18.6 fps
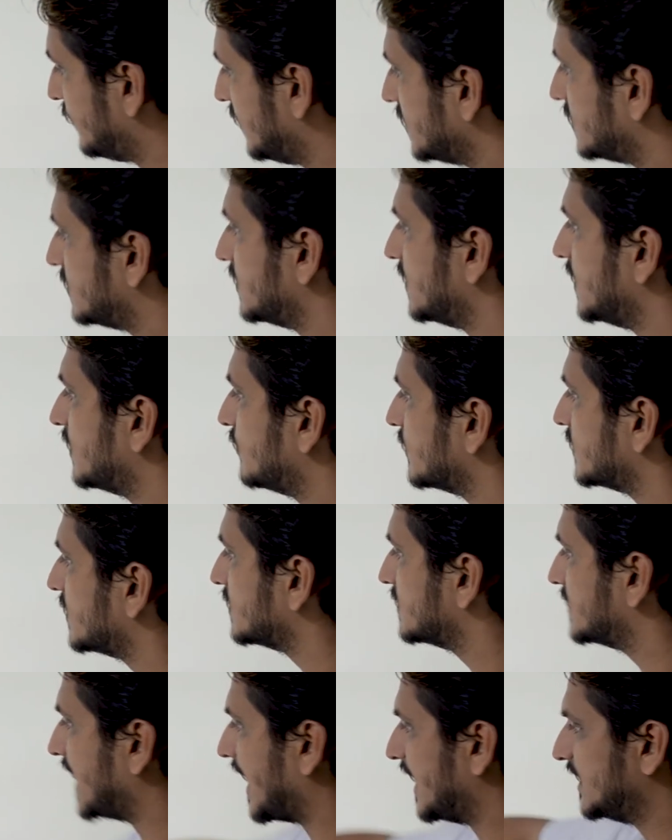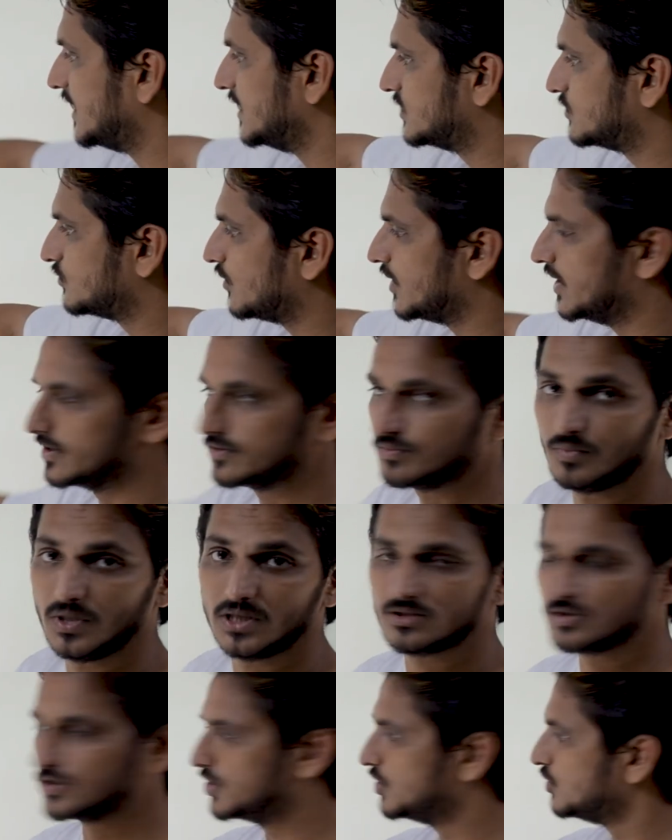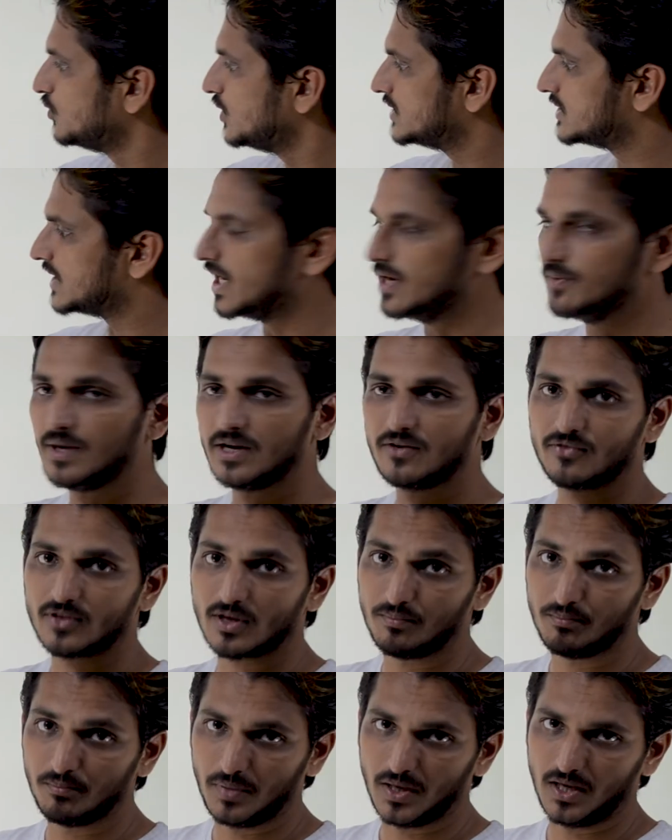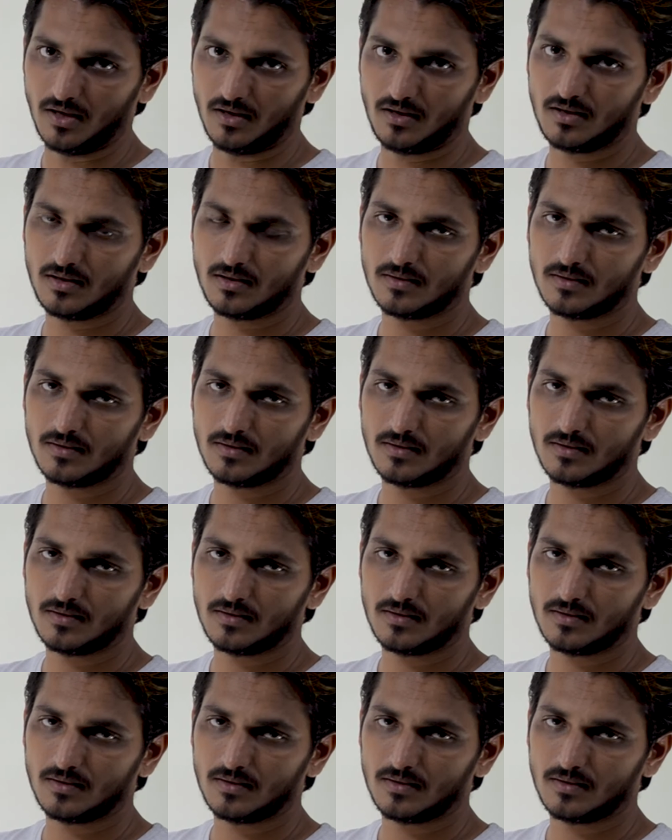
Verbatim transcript: this equation satisfies means q is element from b